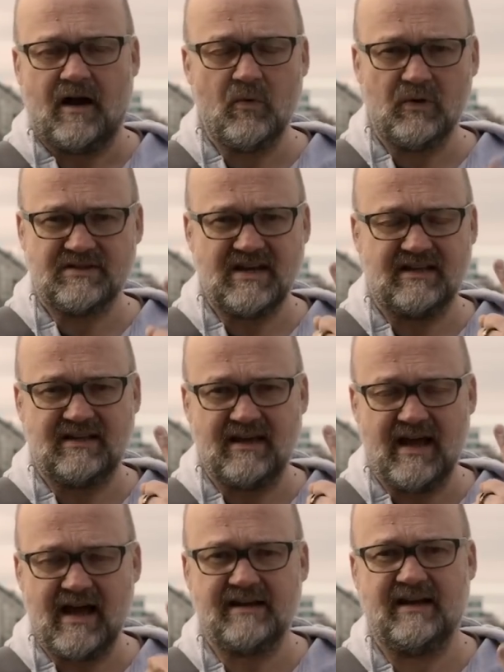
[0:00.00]
I will
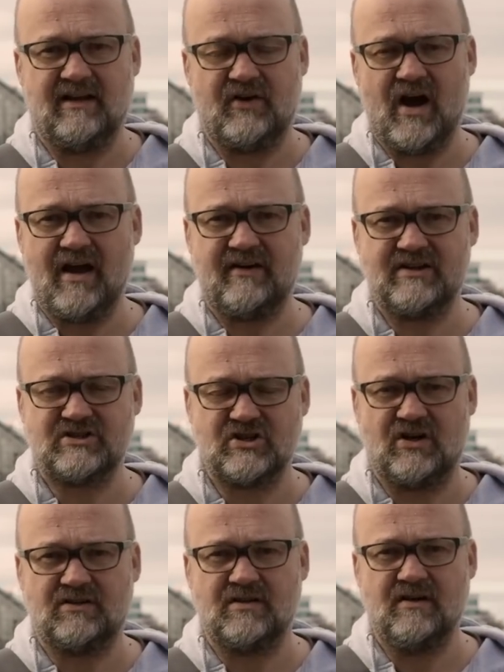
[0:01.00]
take the handheld
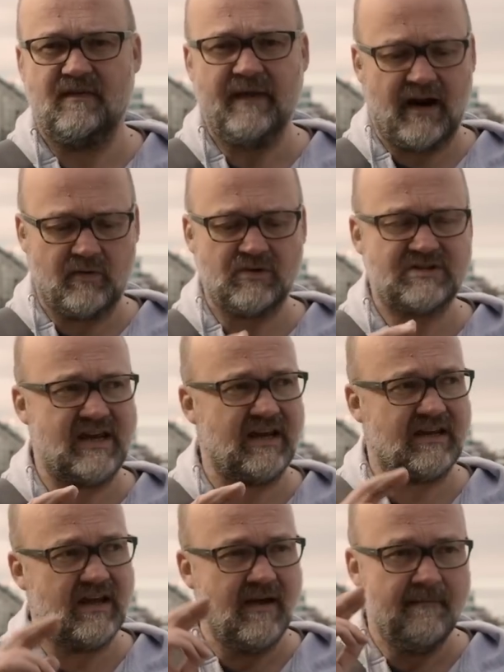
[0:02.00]
high-res shot, then I will
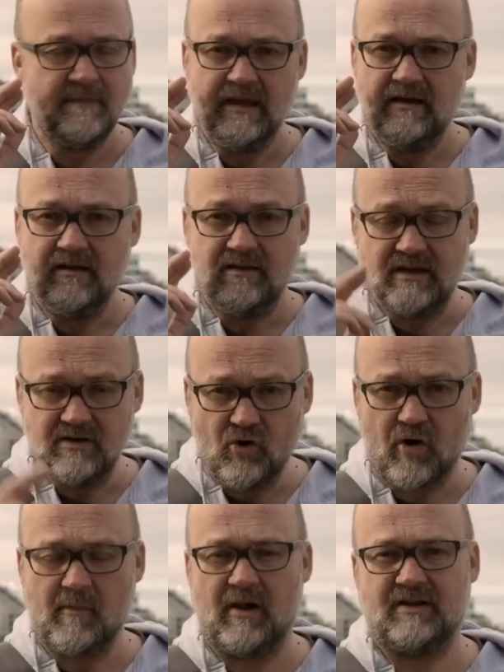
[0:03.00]
take
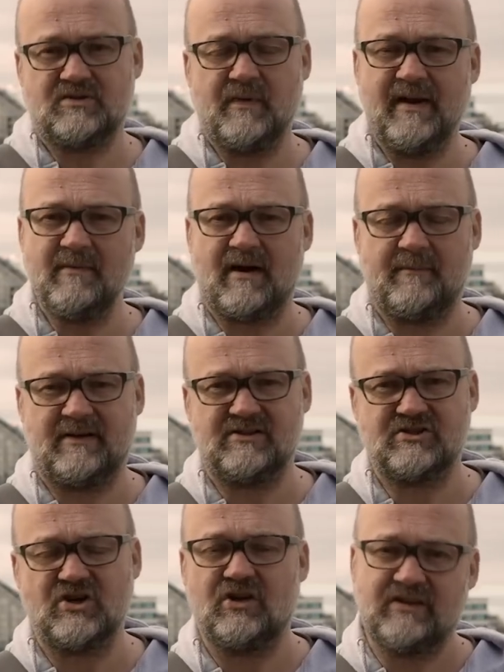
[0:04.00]
the normal 20
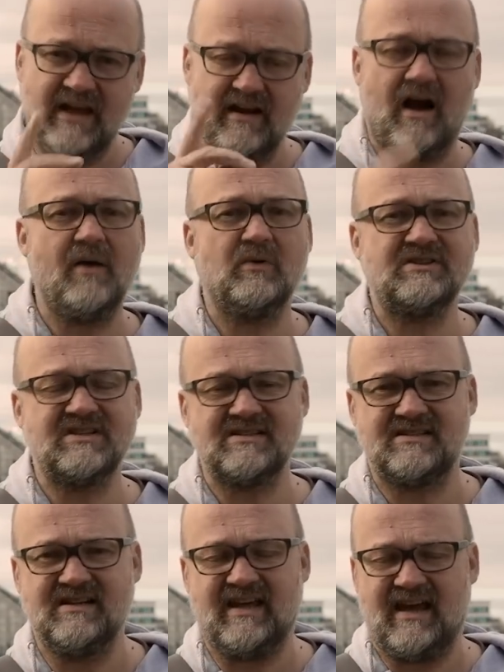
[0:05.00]
megapixel shot, then I will
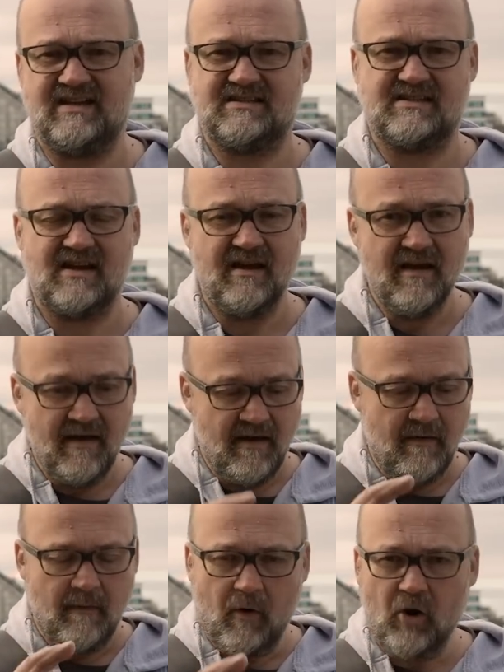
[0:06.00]
just in case
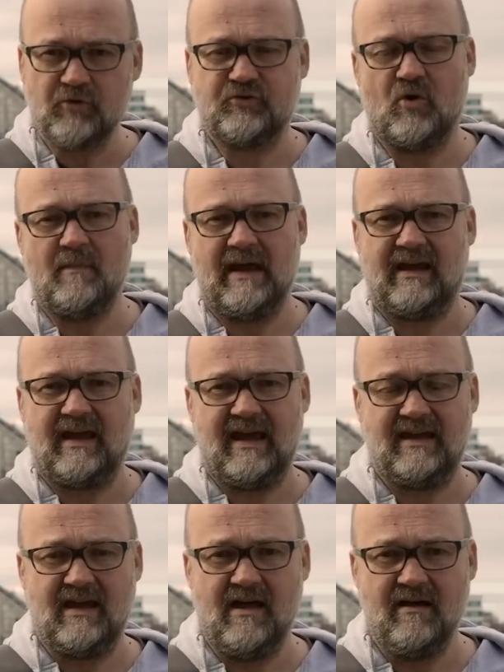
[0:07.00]
also
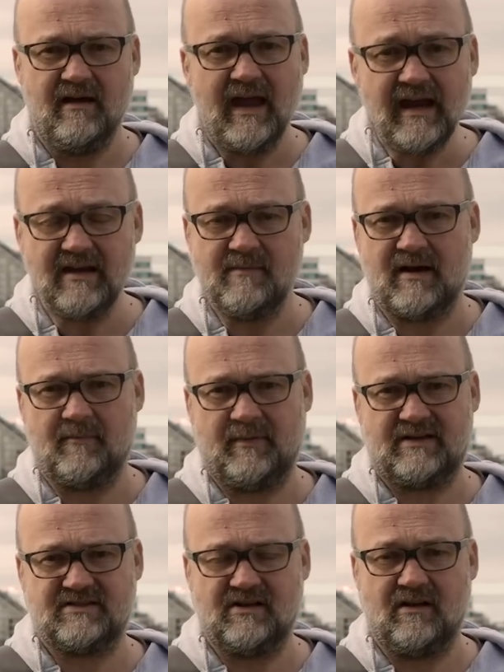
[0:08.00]
make a 80
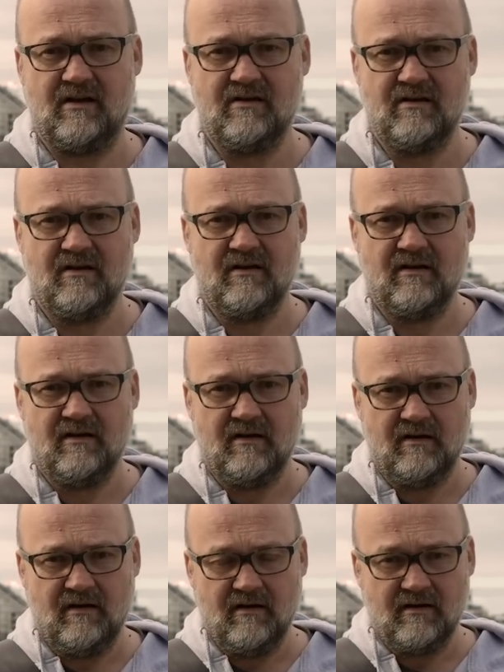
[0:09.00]
megapixel
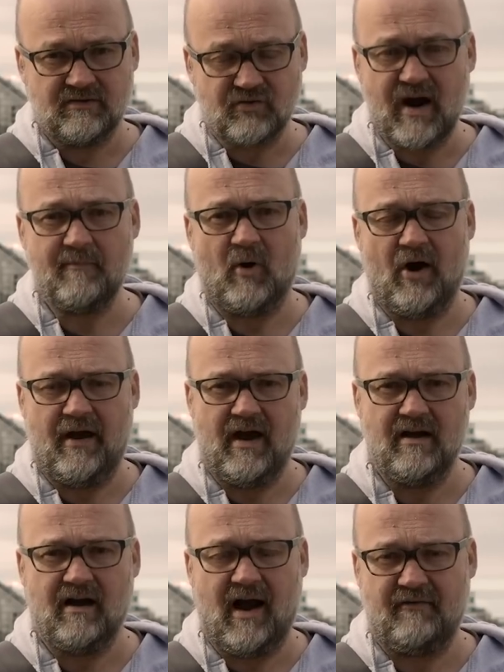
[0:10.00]

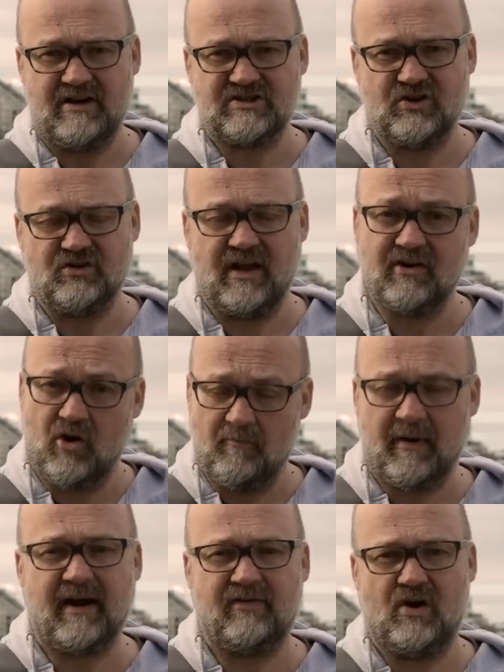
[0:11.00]
tripod high-res shot and
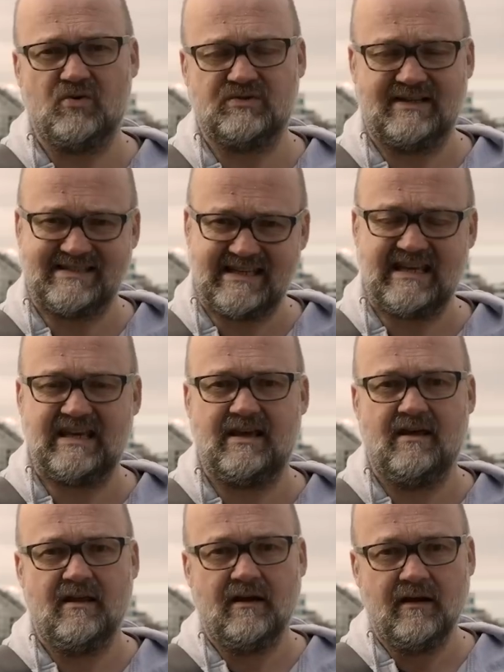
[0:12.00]
compare those and
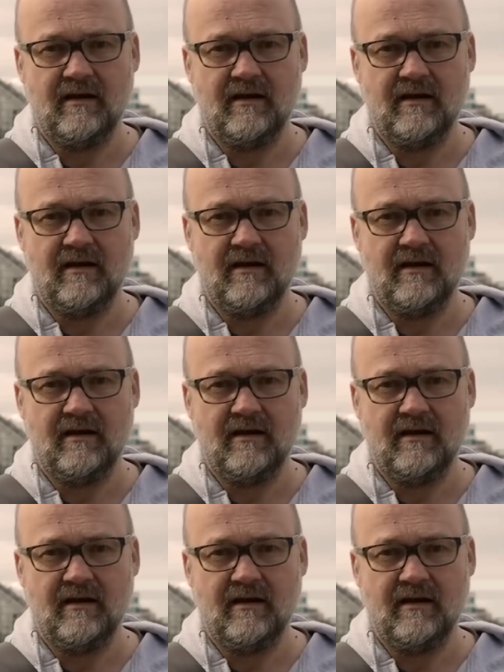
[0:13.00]
see